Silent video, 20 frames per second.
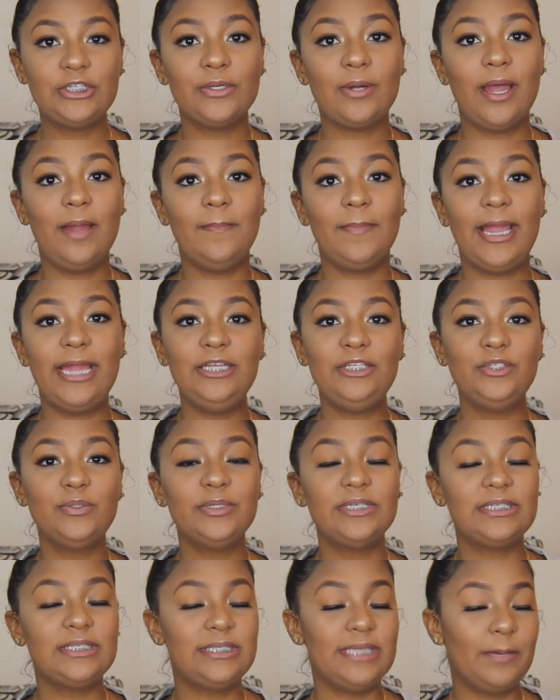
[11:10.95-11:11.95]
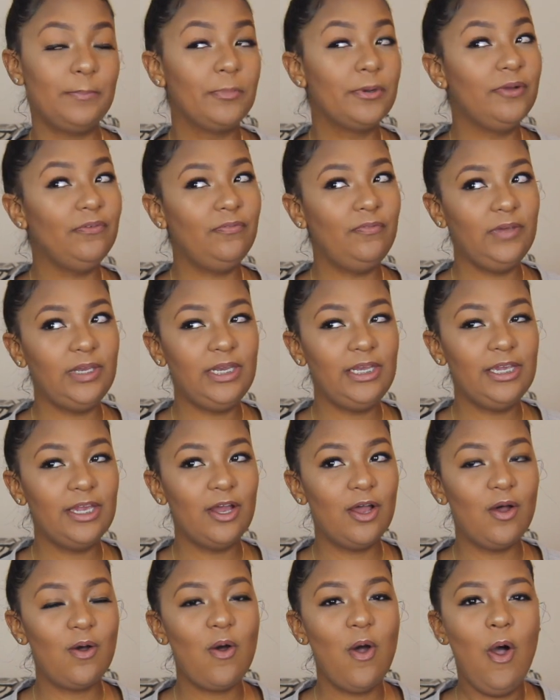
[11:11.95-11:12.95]
so I might do a separate
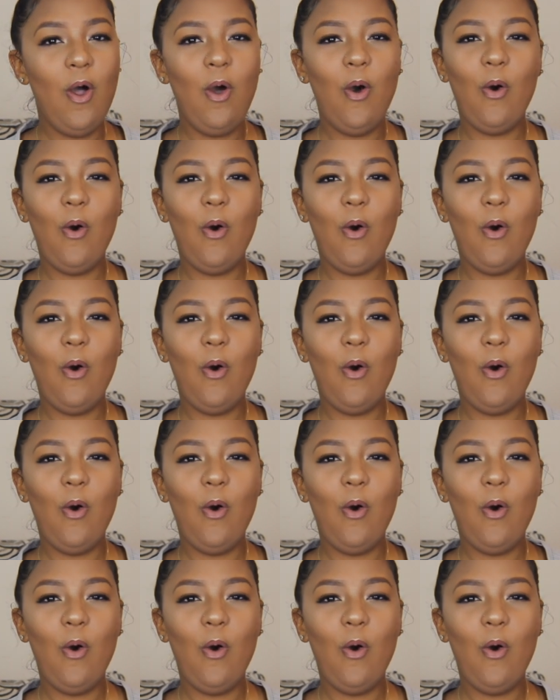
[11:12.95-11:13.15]
video